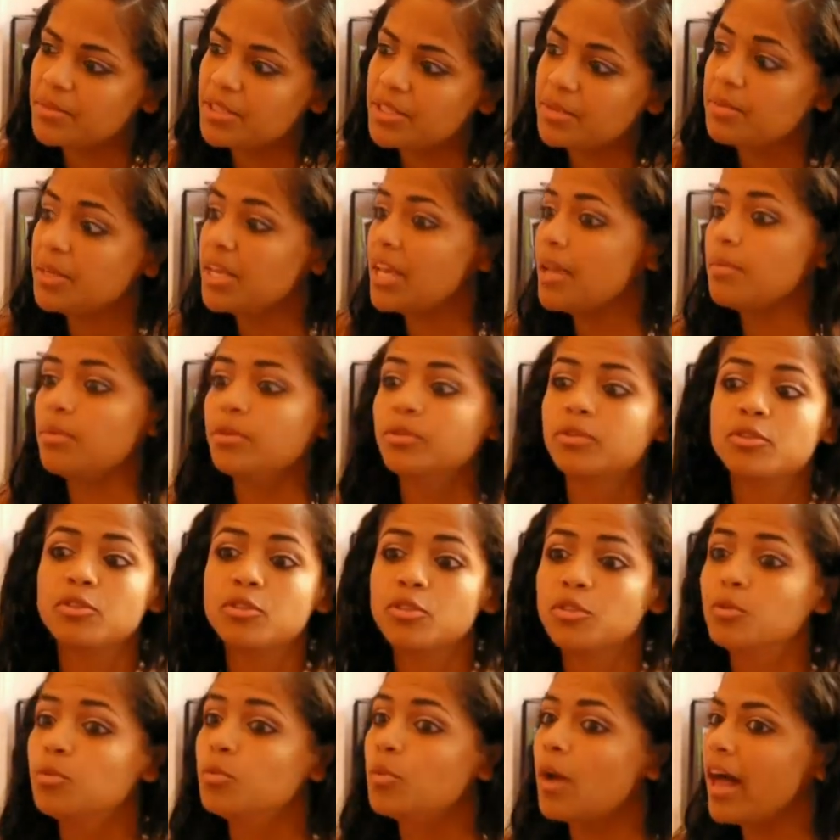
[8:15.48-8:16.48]
to be able to
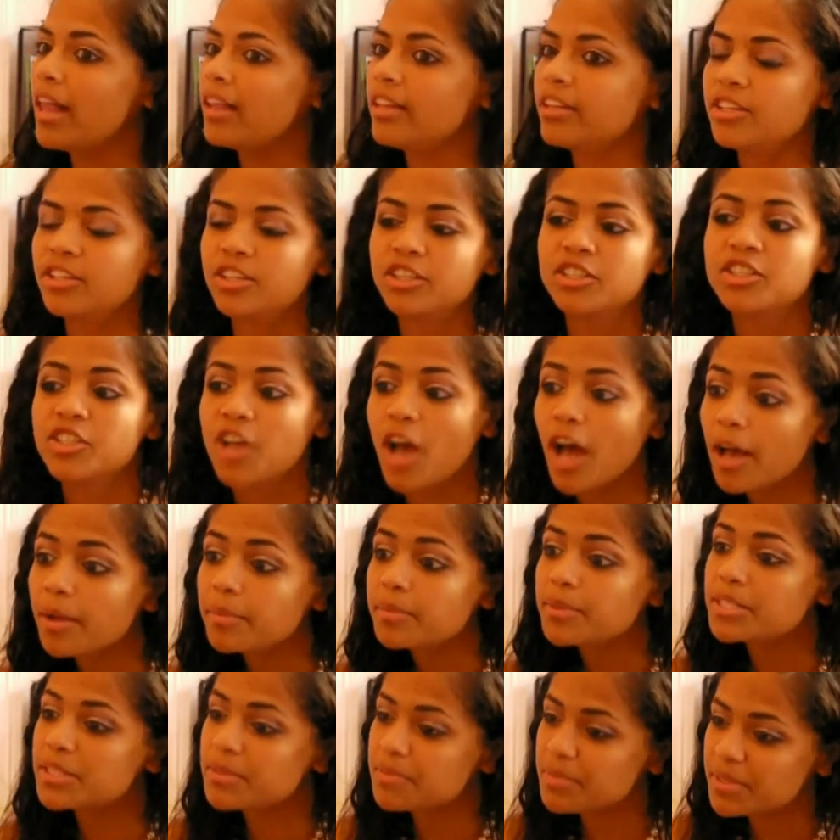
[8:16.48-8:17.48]
do well in your
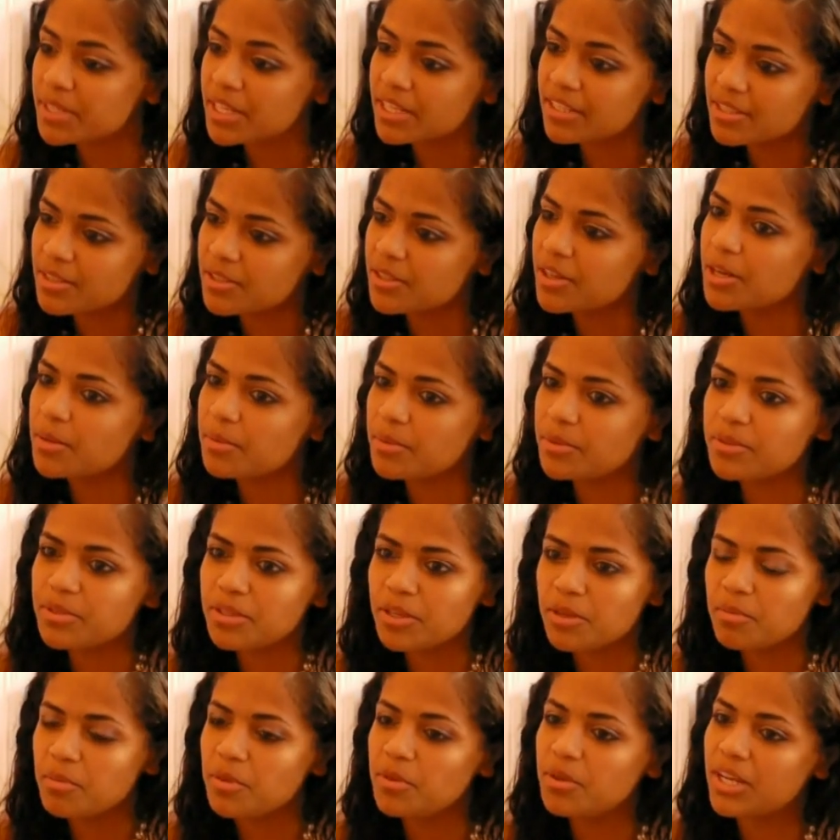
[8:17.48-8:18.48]
job just because you're able
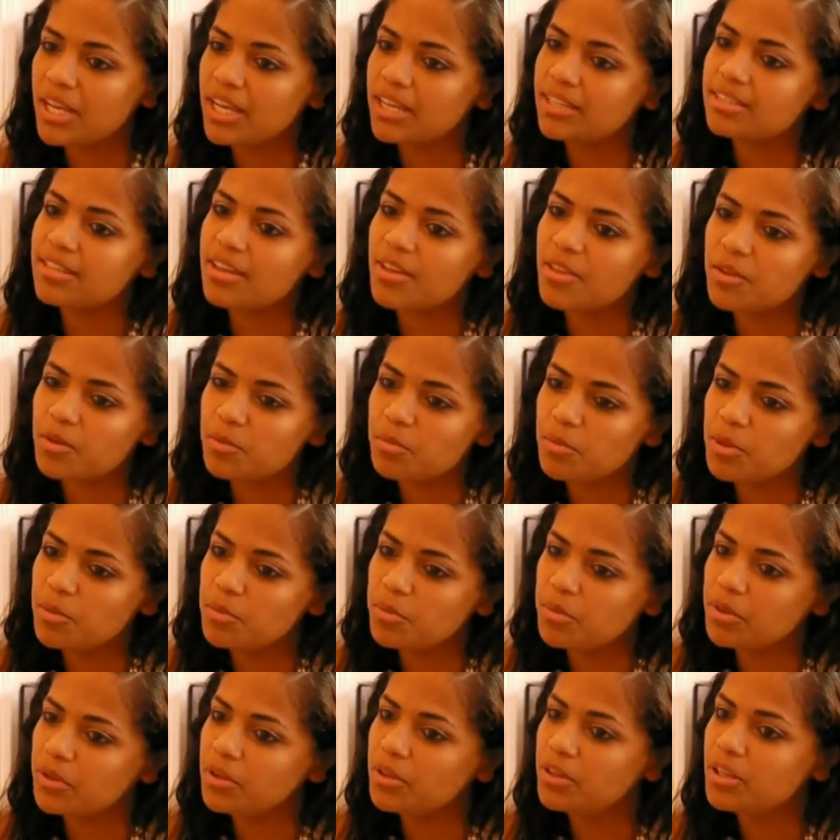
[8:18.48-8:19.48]
to communicate to other
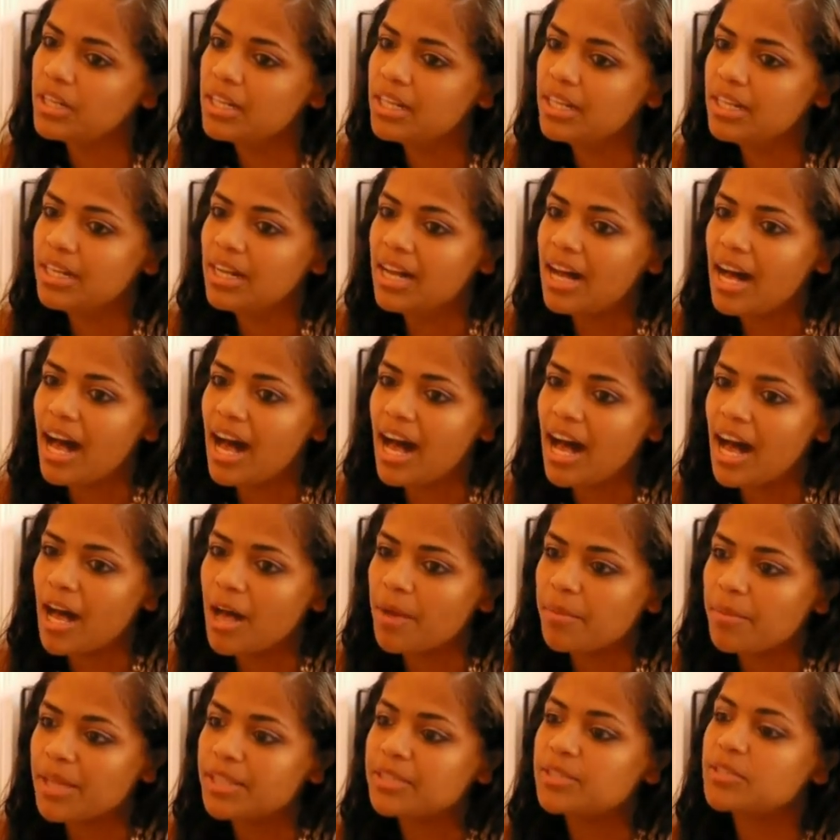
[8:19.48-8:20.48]
people.
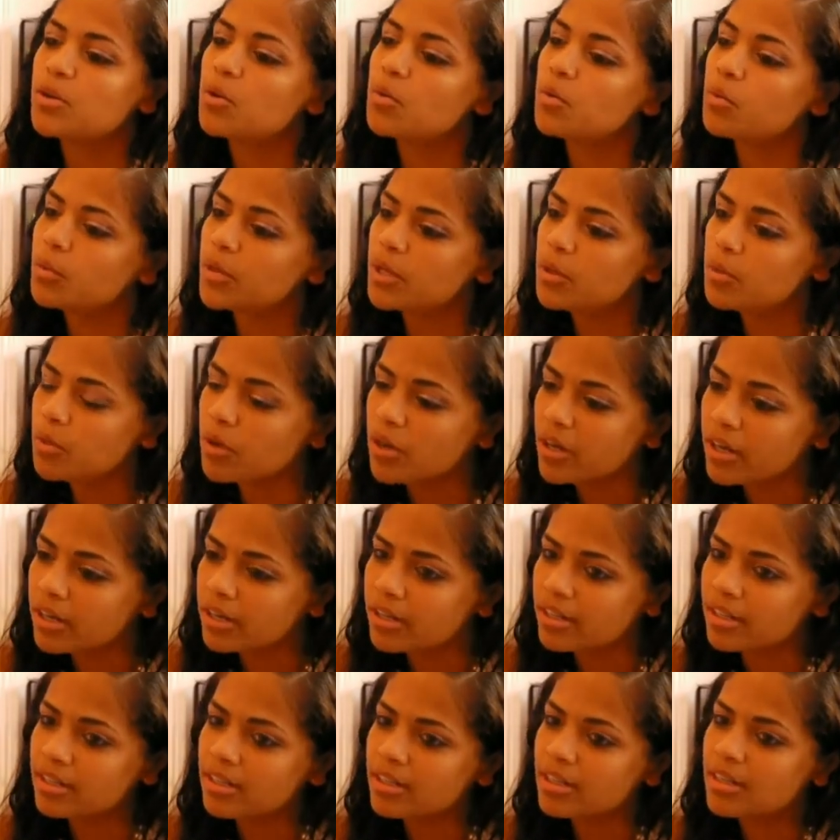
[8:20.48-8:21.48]
And so we
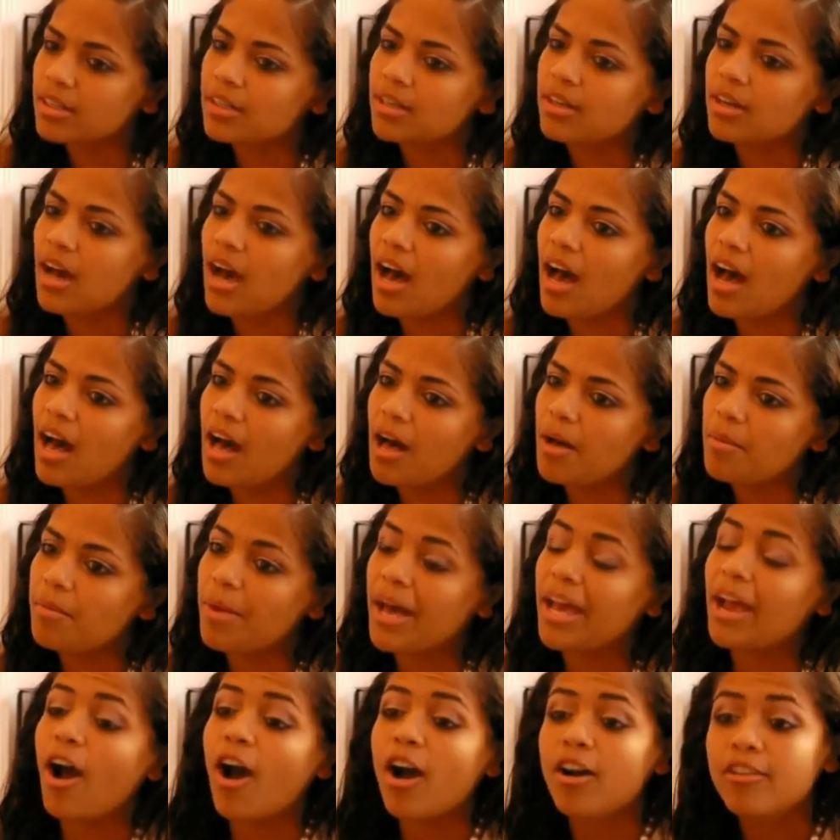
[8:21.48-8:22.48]
work
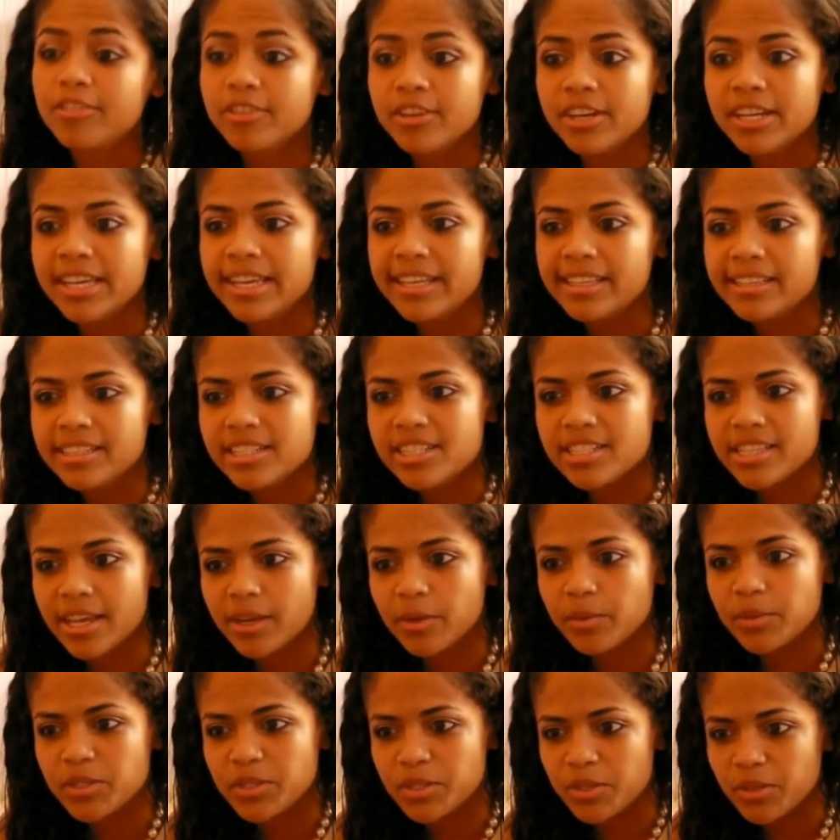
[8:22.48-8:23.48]
by offering English
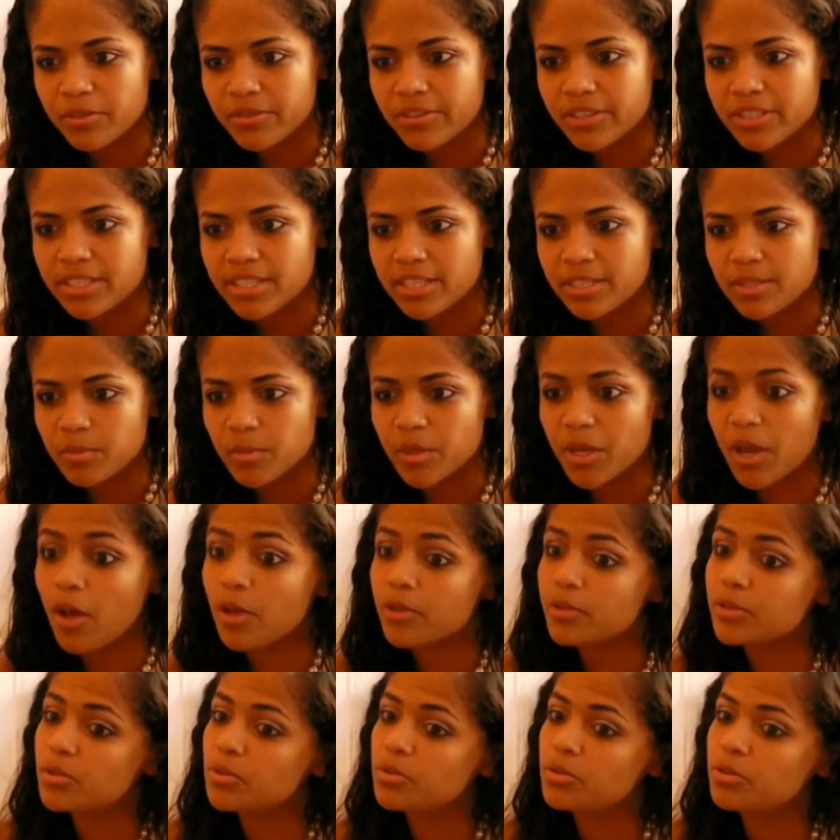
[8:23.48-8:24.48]
language services. We
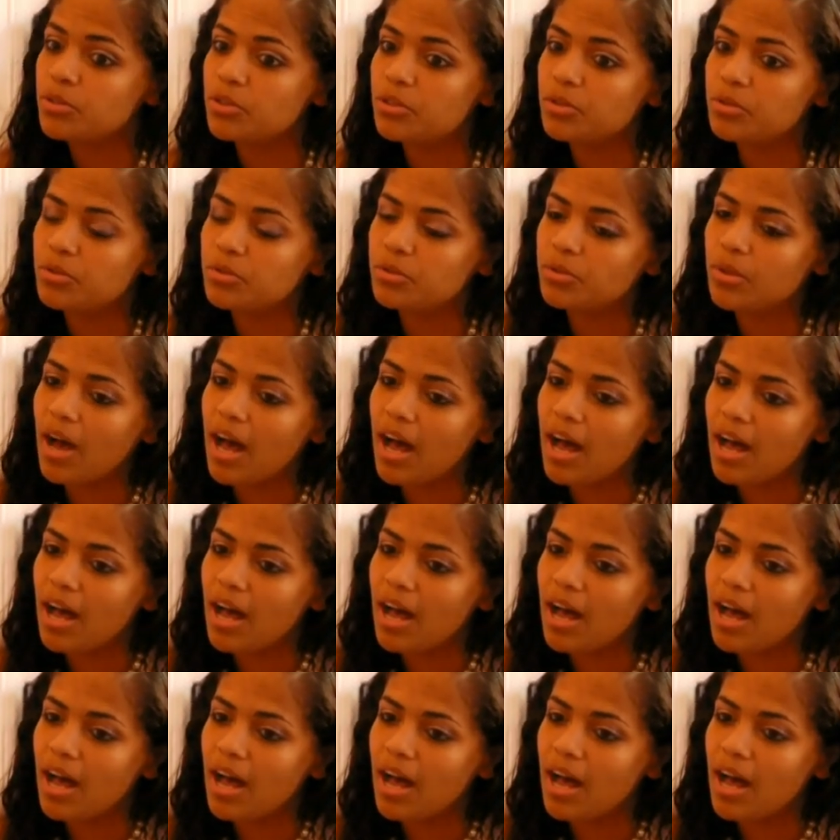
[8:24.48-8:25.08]
also do